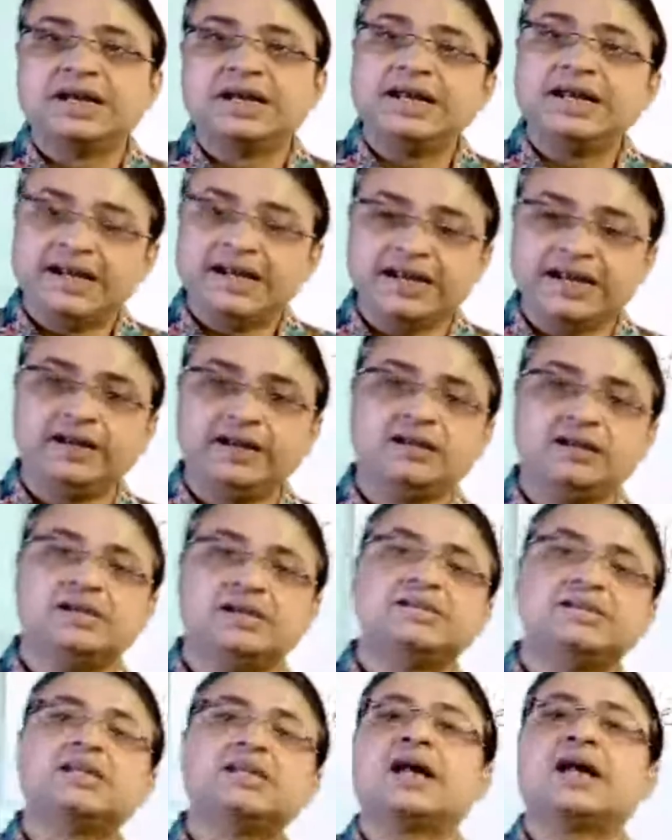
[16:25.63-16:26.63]
in
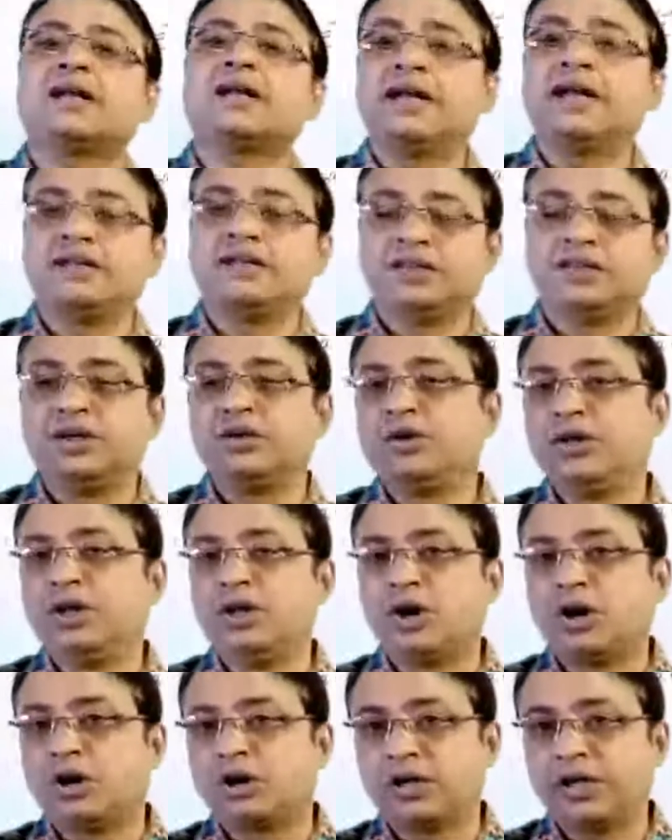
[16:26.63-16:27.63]
circuit theory
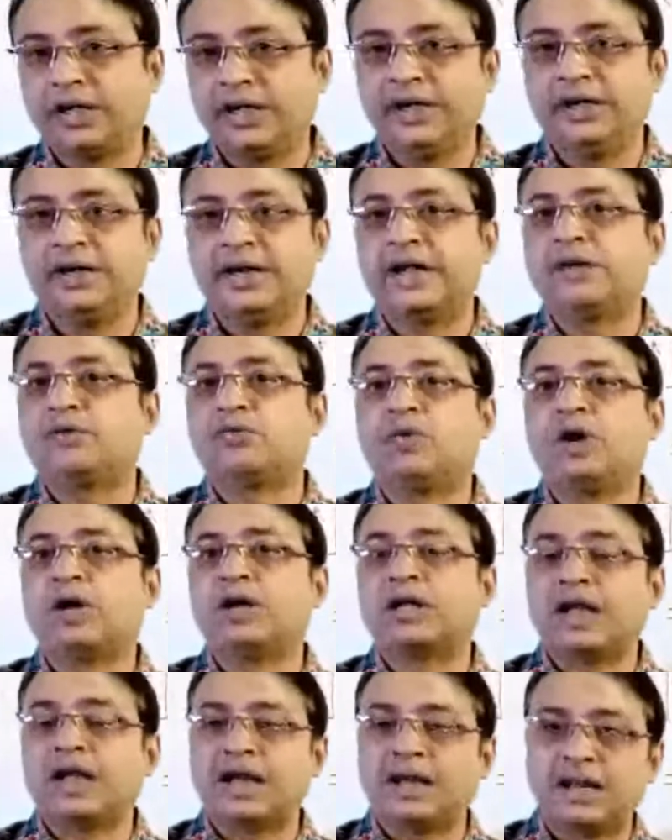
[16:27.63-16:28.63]
or in network
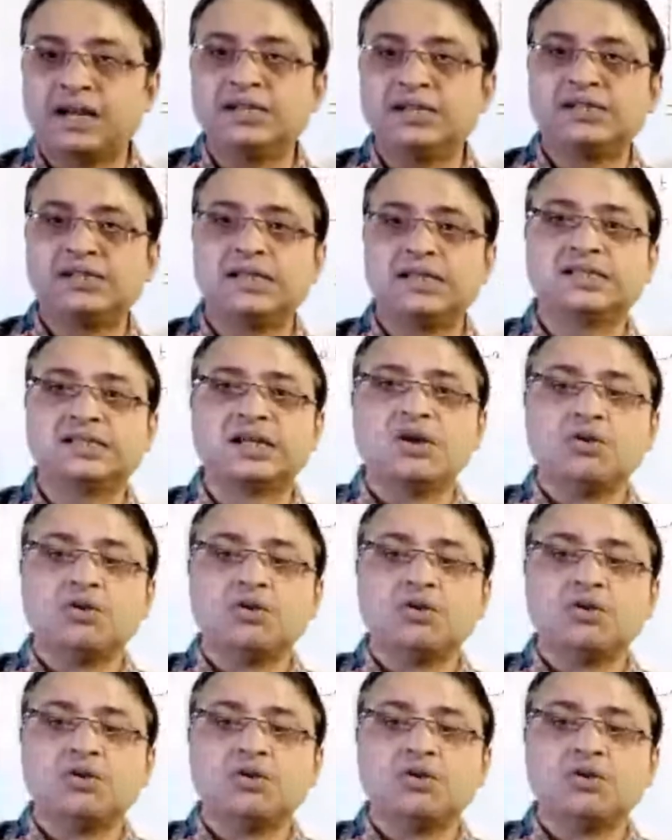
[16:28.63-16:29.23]
analysis